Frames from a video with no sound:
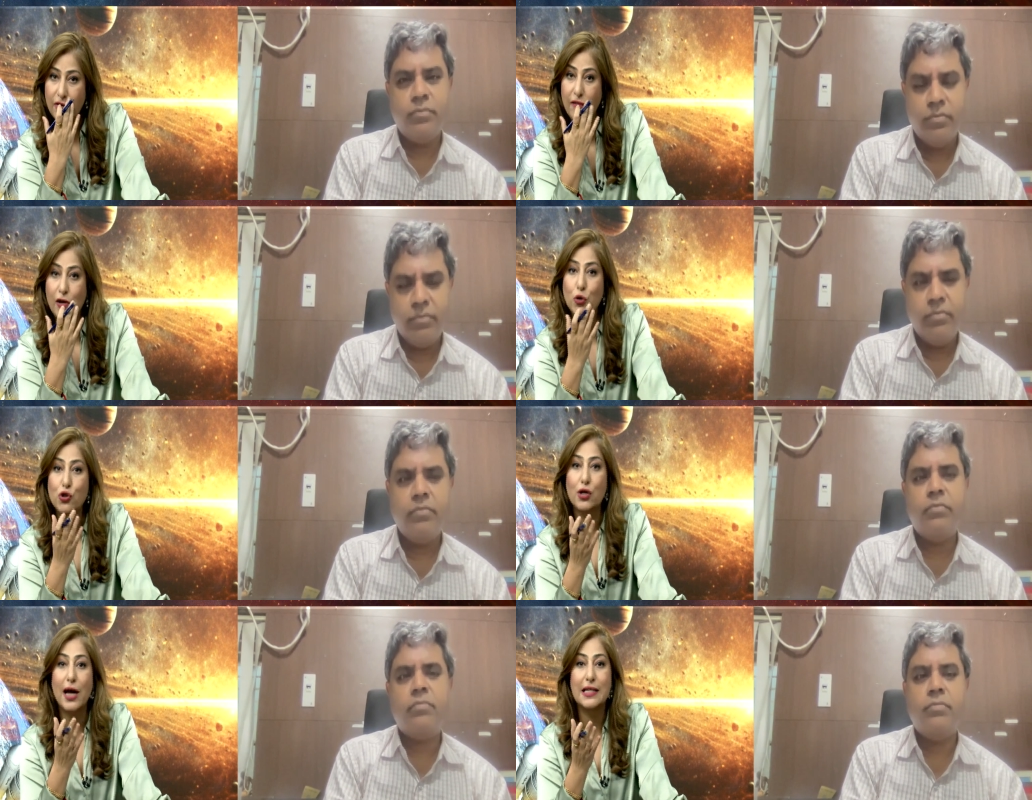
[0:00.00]
Speaker 1: that
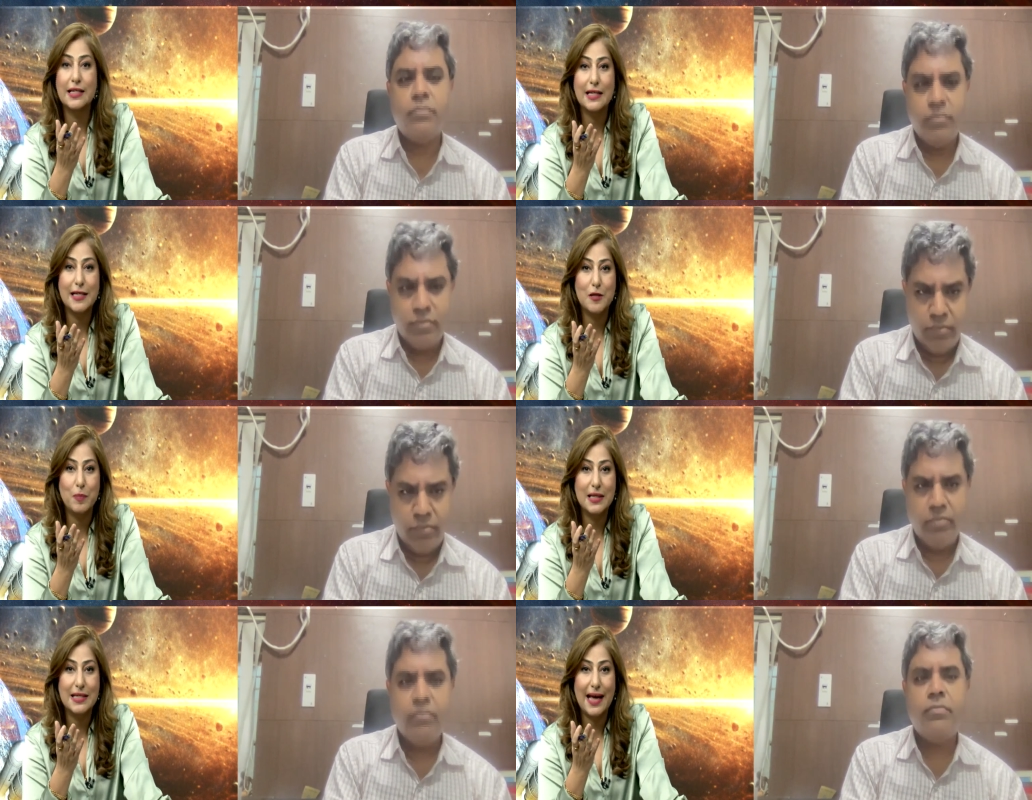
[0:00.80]
revolutionized India's
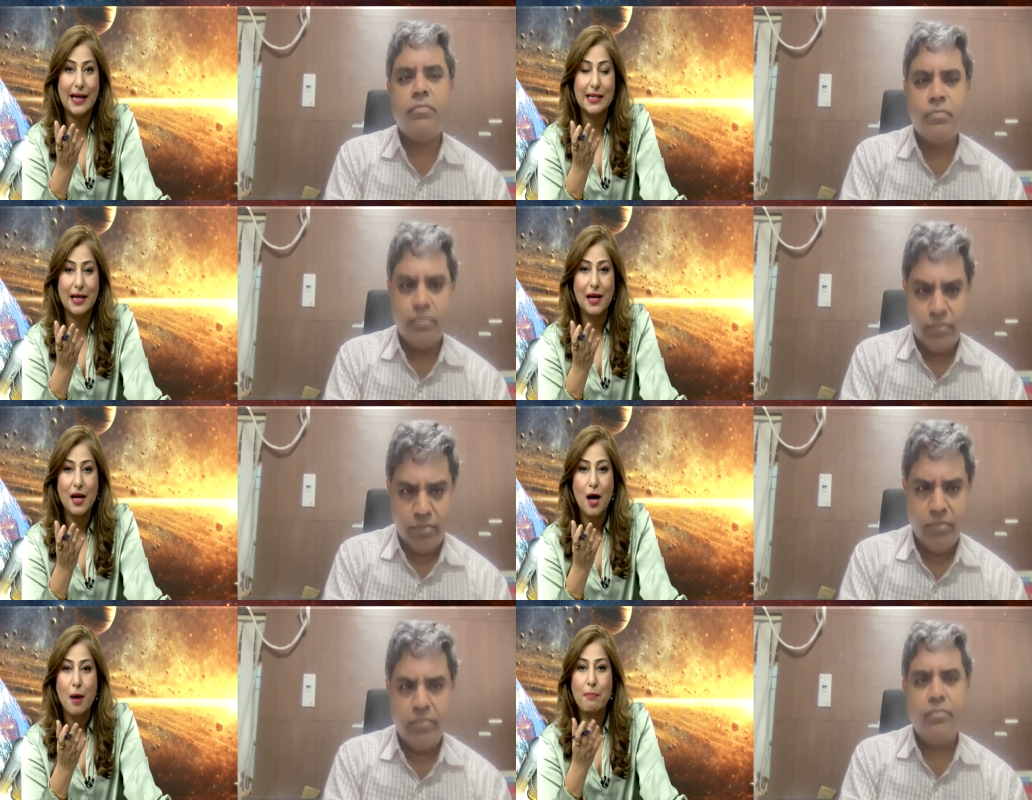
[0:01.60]
space sector,
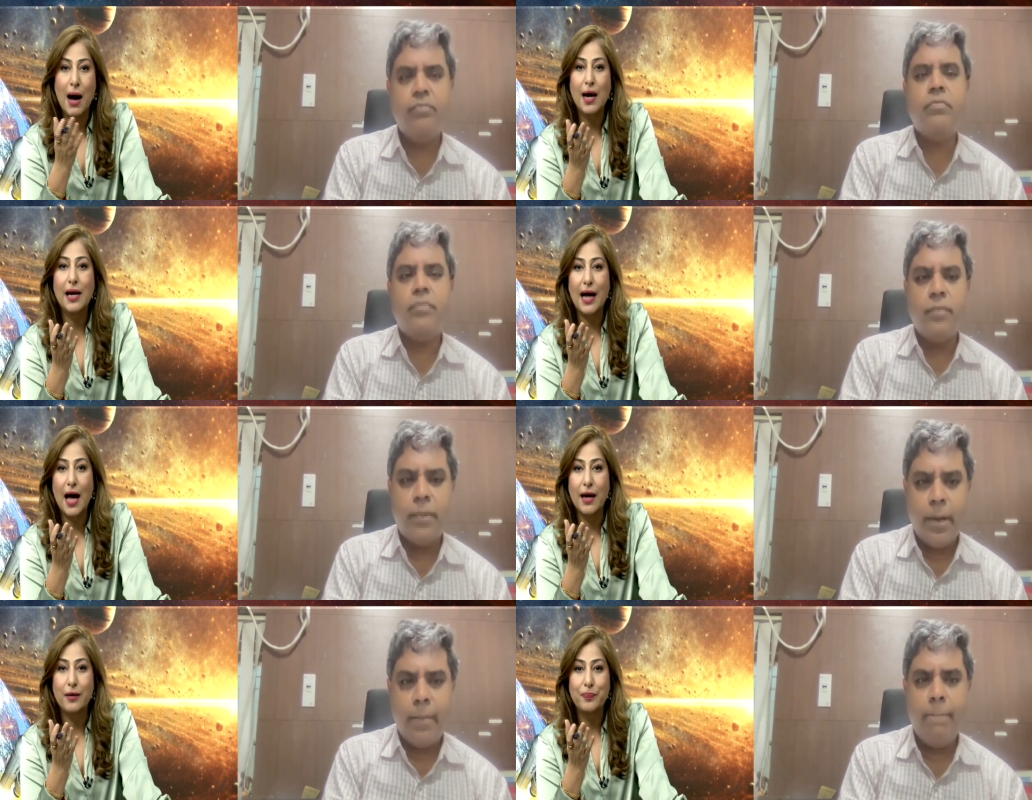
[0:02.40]

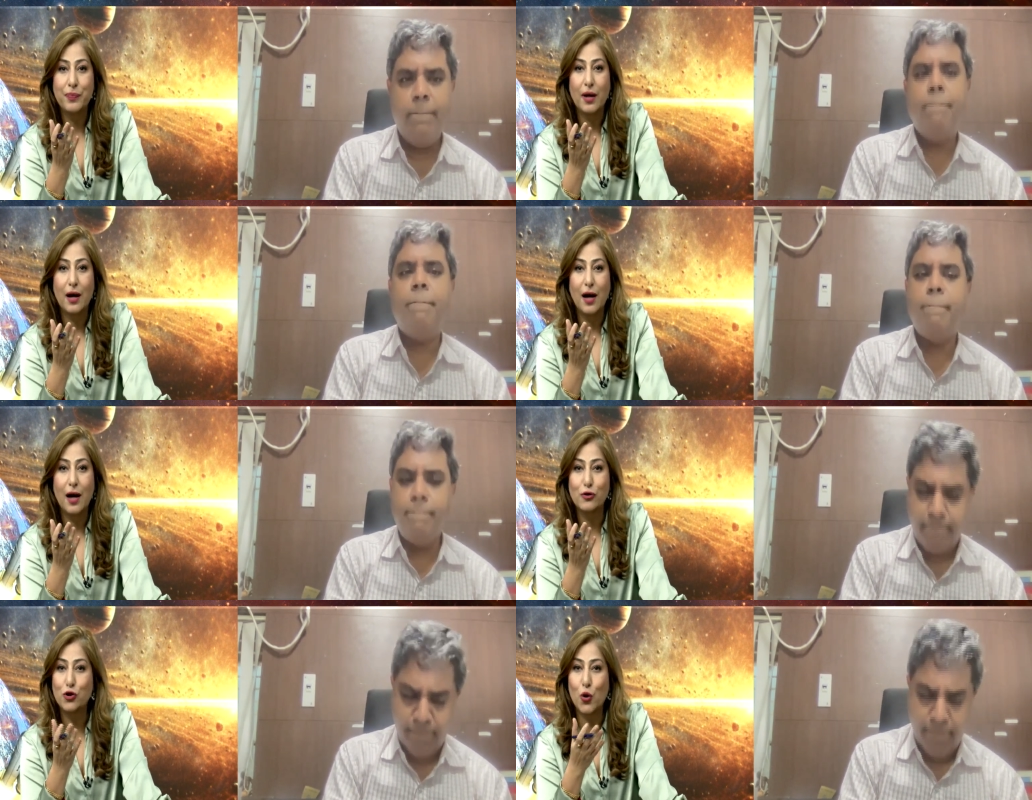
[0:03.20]
Mangalyaan.
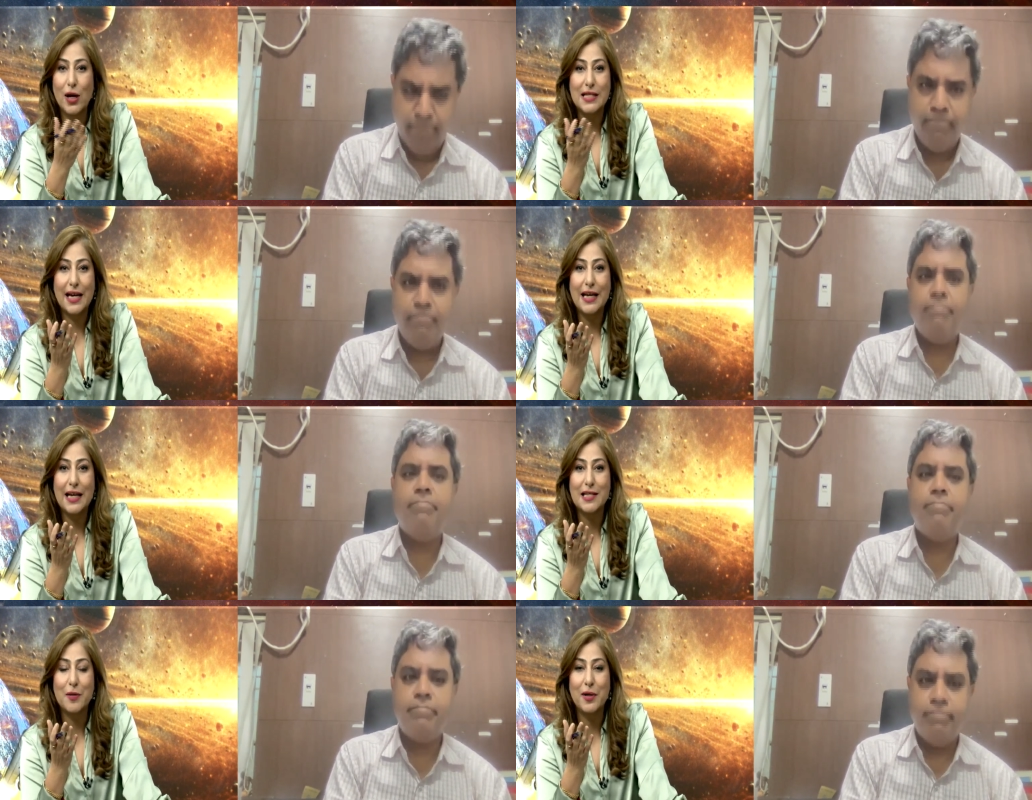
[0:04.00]
Uh, showcasing
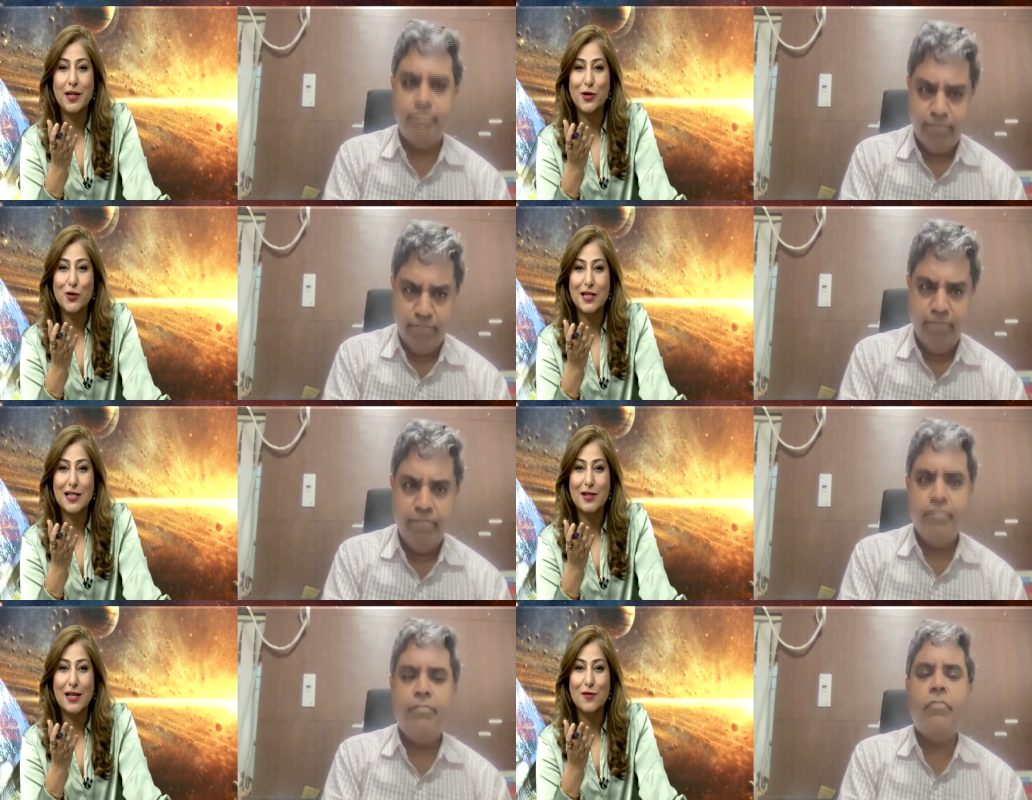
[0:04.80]
India's ability to
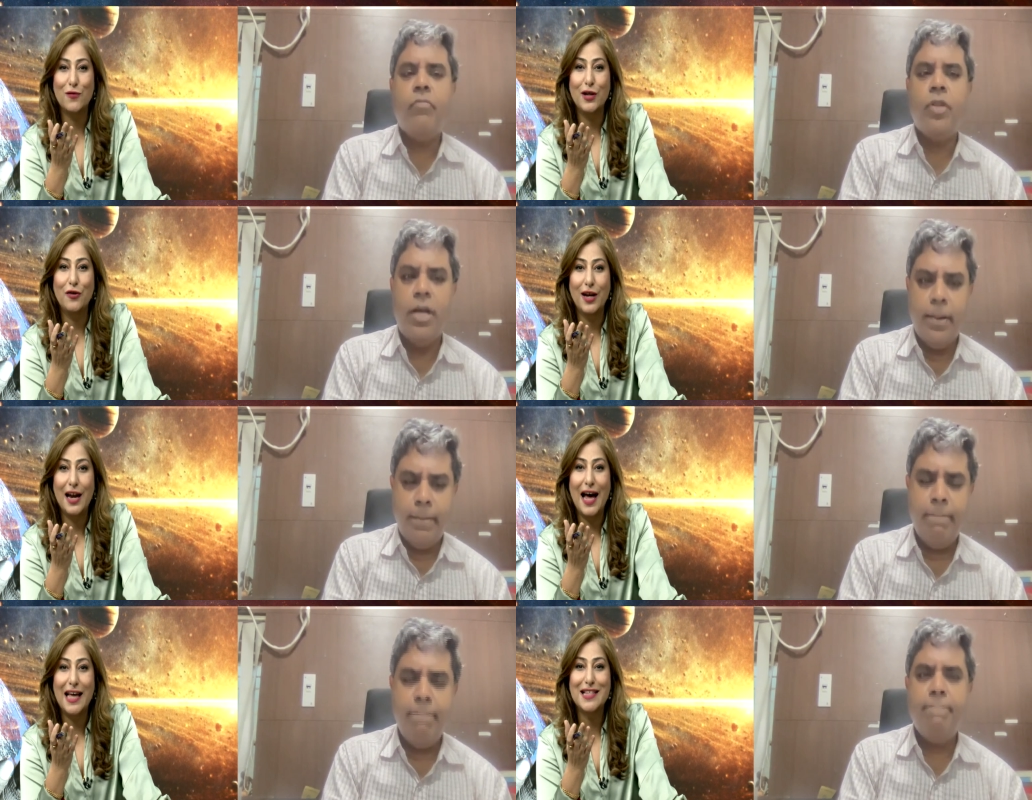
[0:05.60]
successfully yeah.
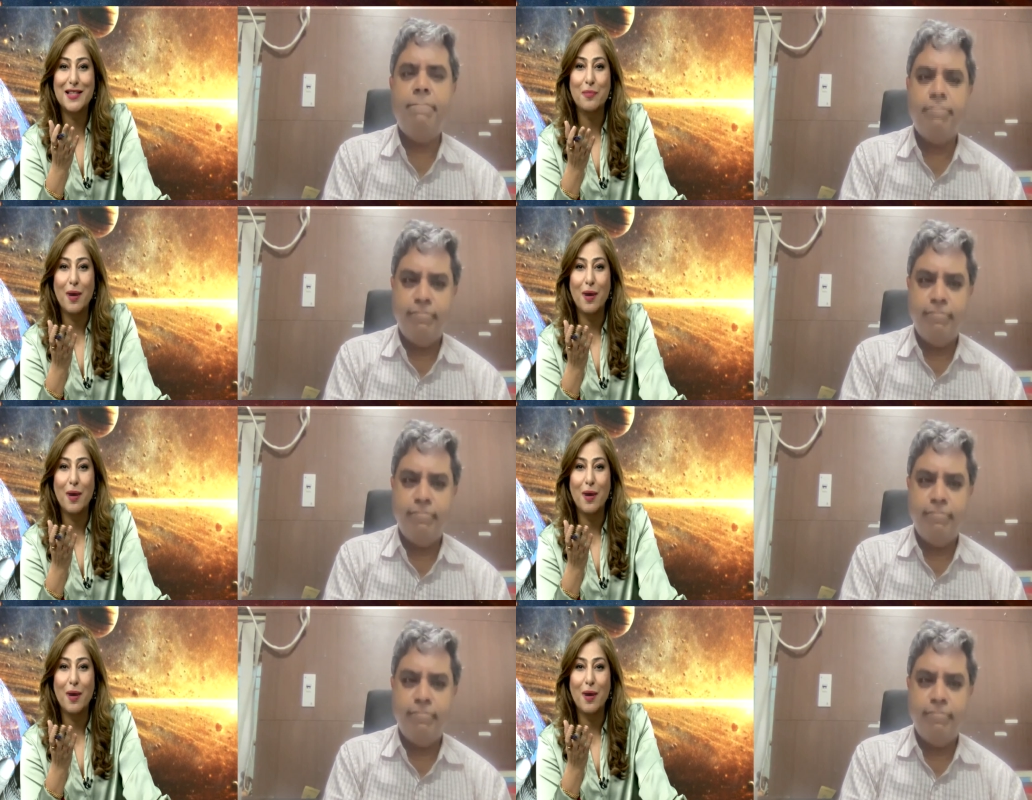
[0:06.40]
realize the